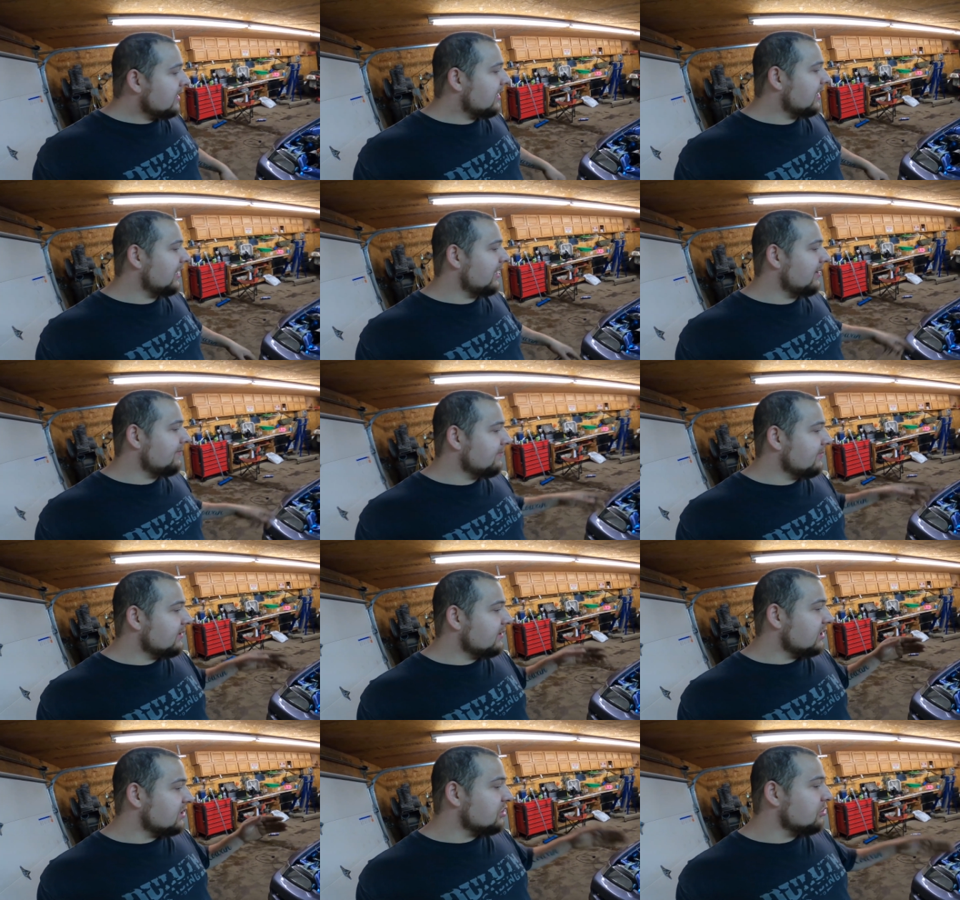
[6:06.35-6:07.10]

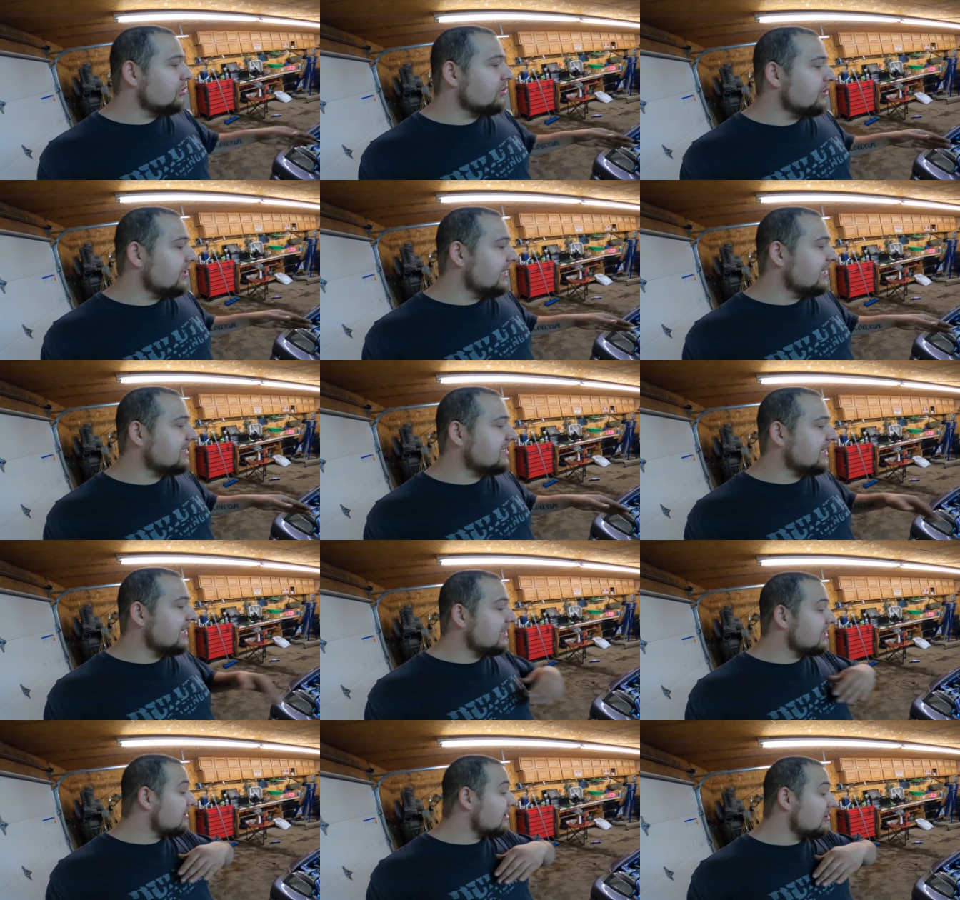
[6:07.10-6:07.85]
The tuner did
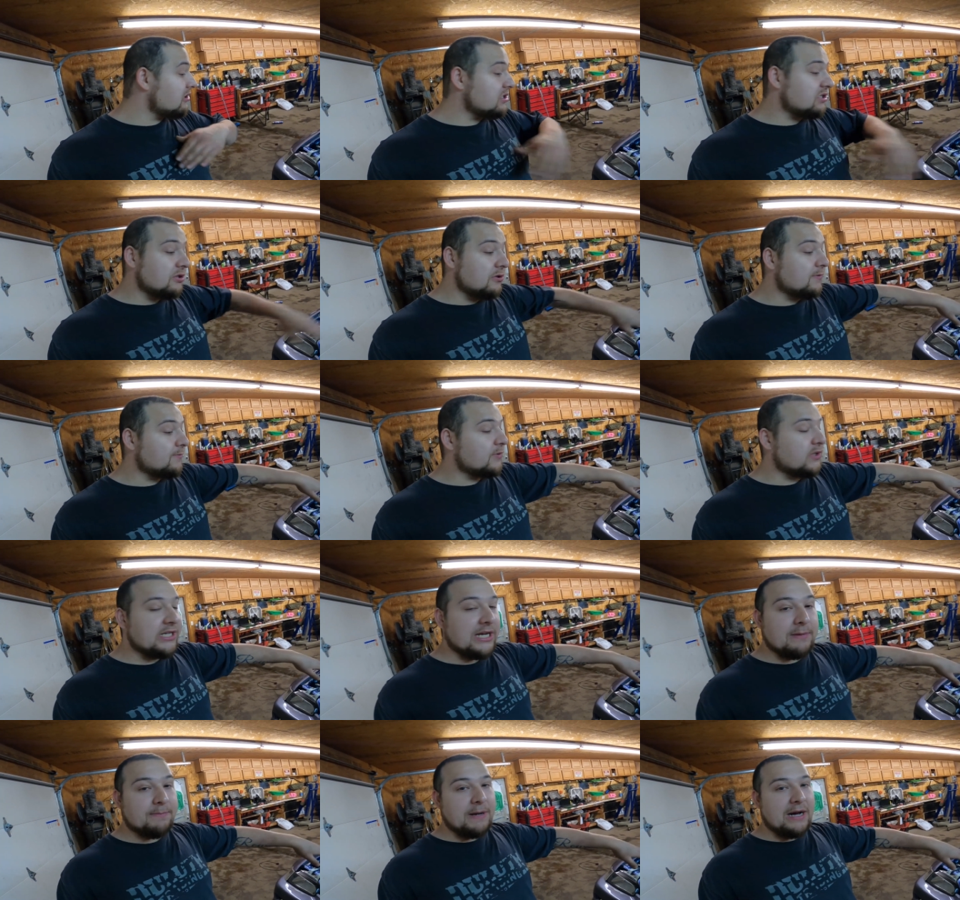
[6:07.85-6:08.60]
say the car is tuned
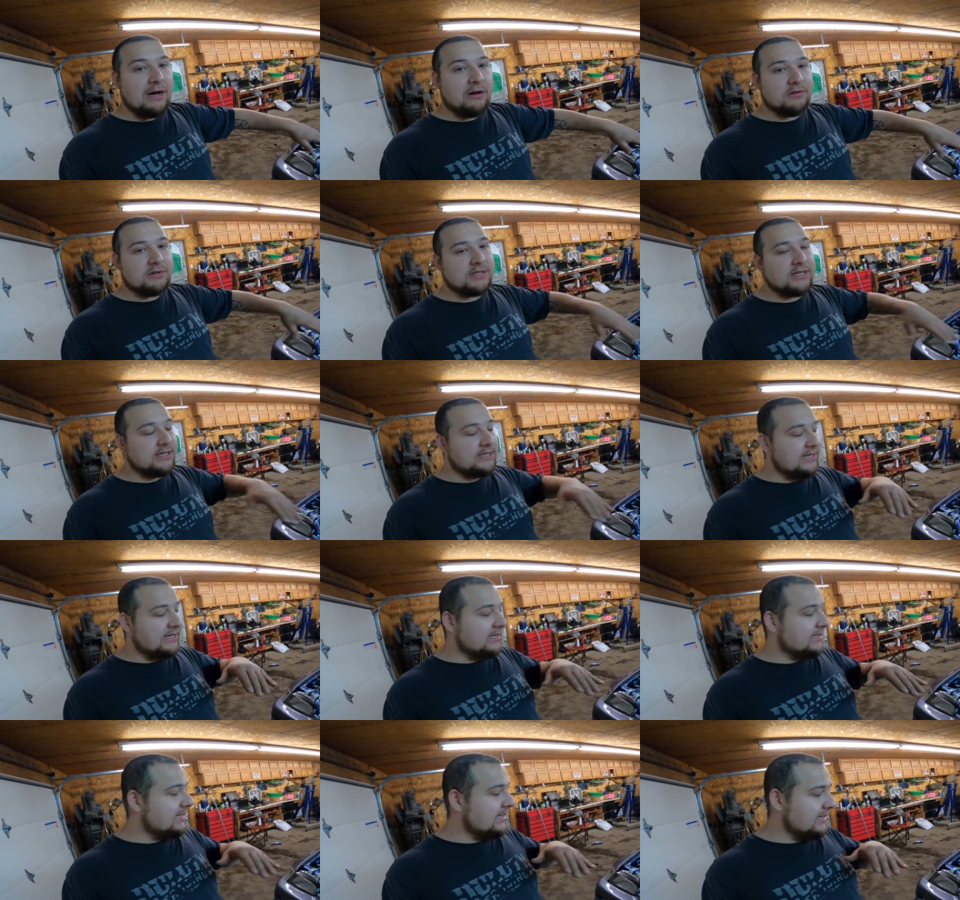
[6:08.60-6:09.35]
for 10 pounds.
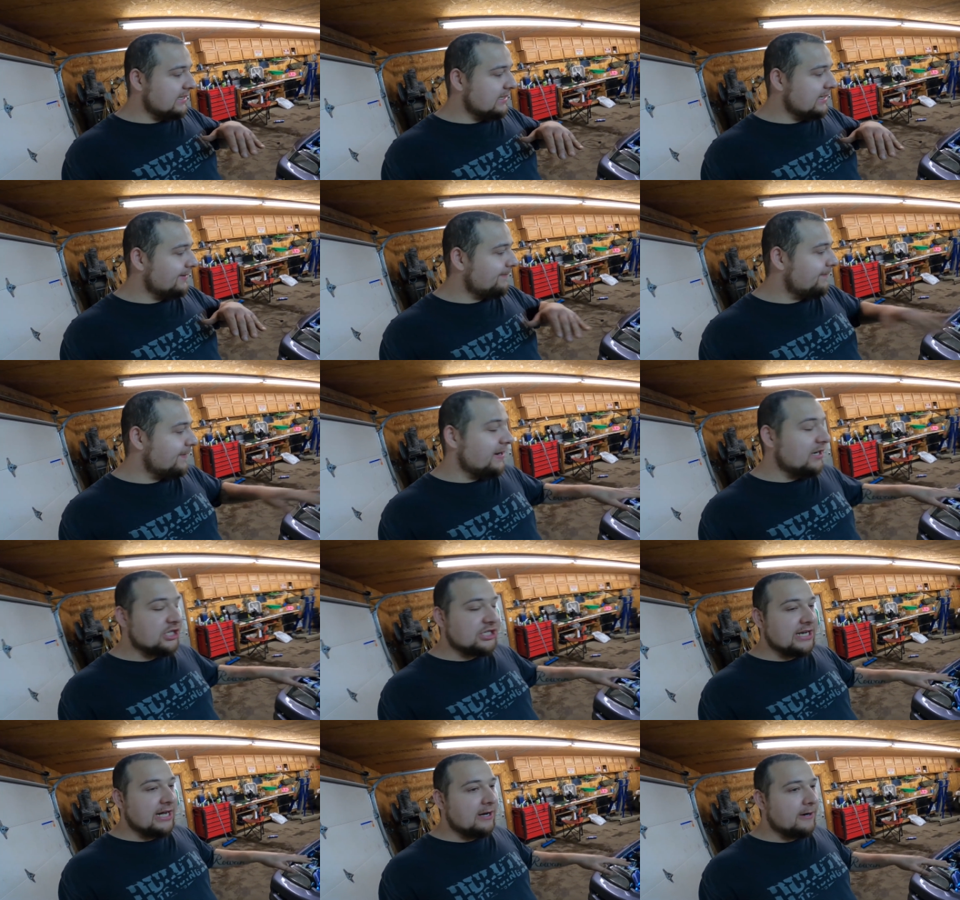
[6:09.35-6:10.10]
It
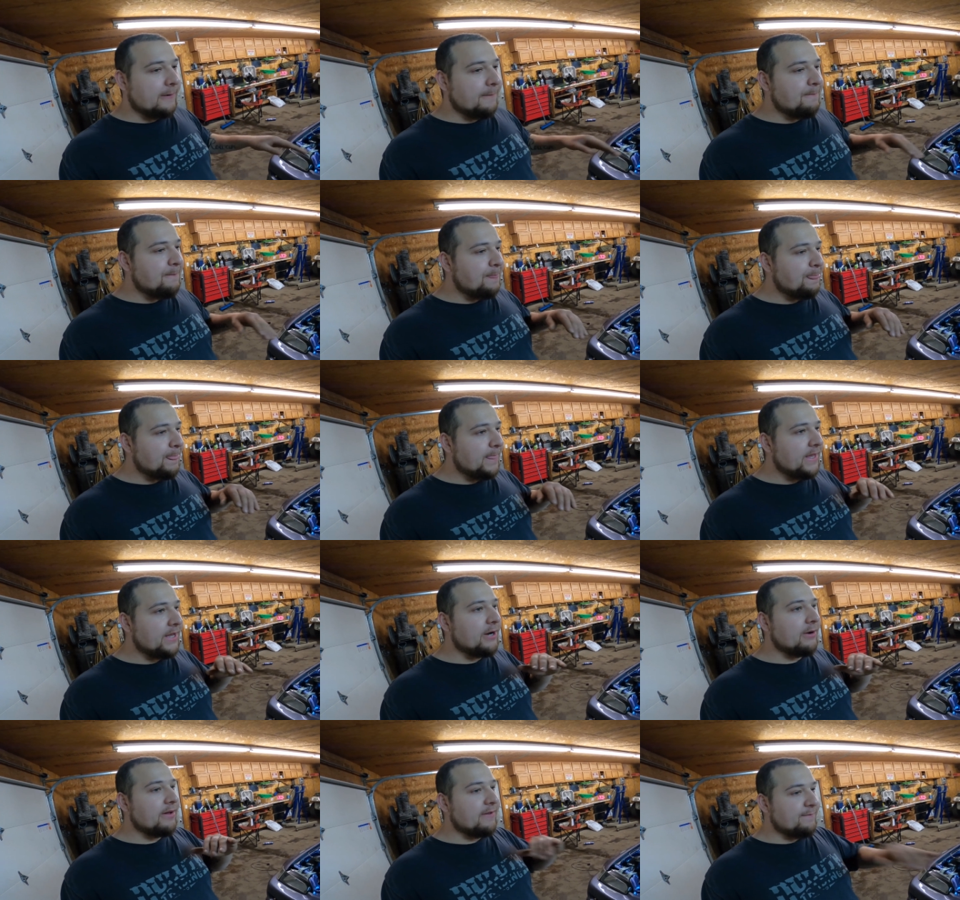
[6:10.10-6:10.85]
finished out.
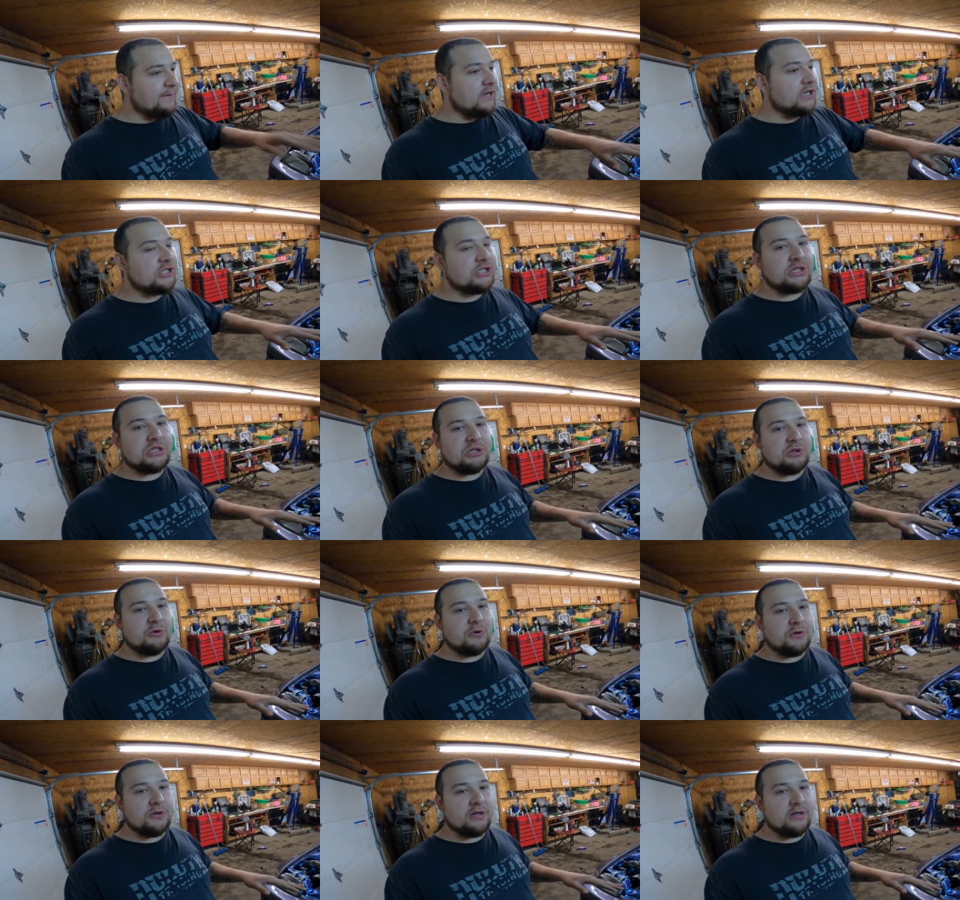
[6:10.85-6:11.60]
You know, he finished the
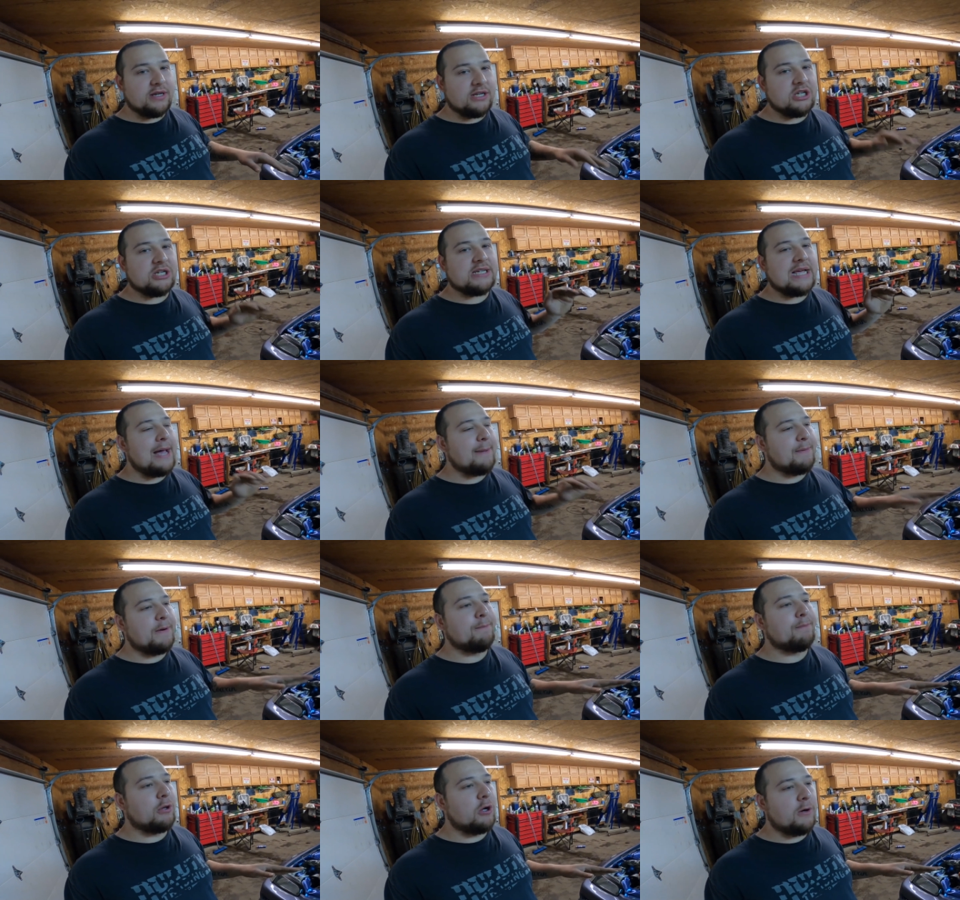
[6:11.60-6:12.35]
tune. It just
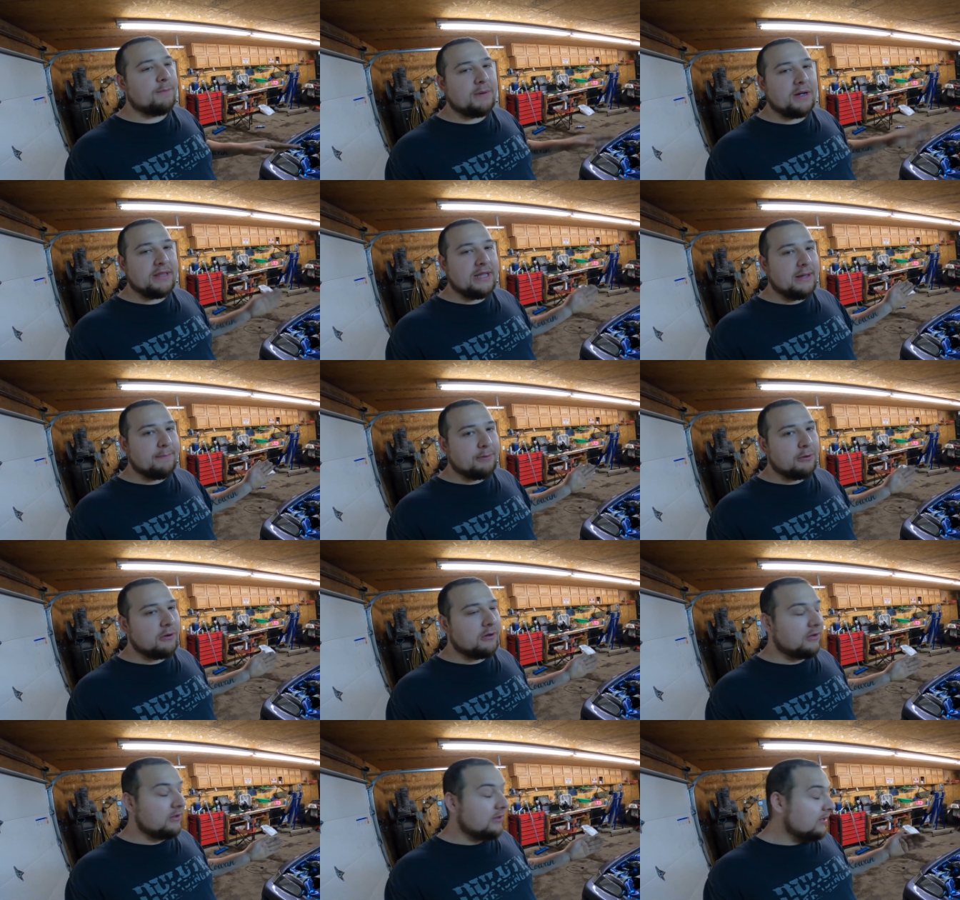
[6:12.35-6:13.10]
happened to blow up on that
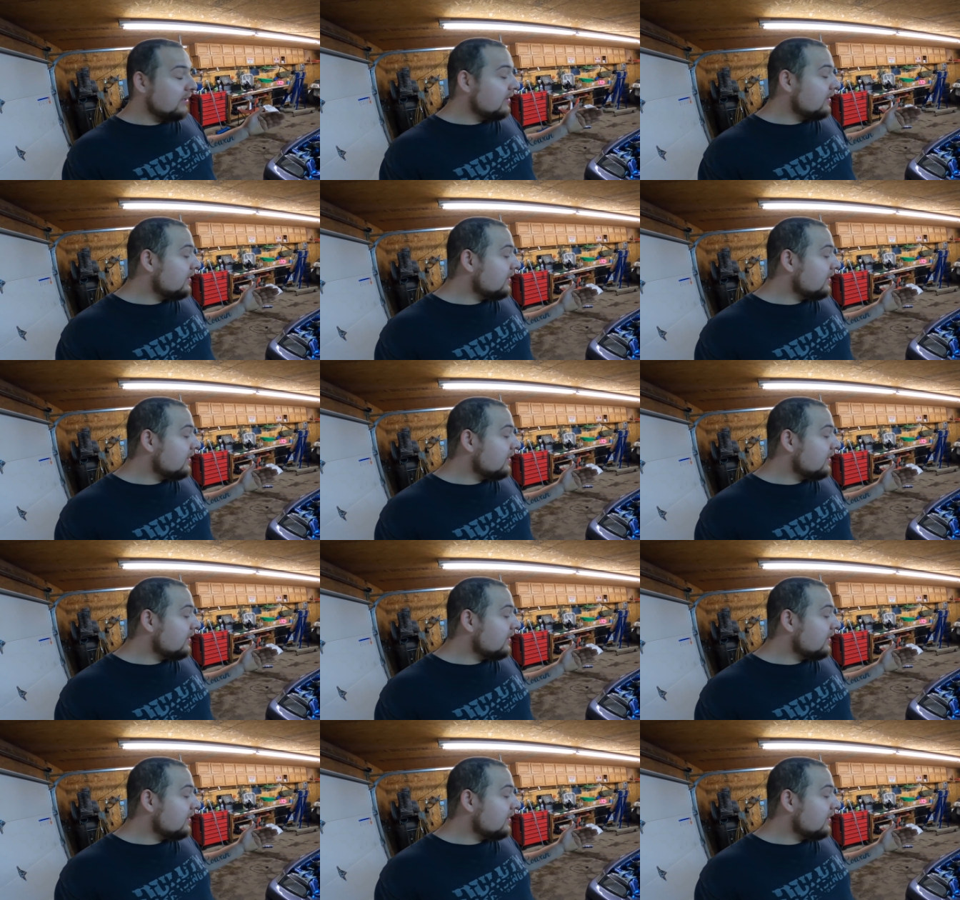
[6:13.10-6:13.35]
pole.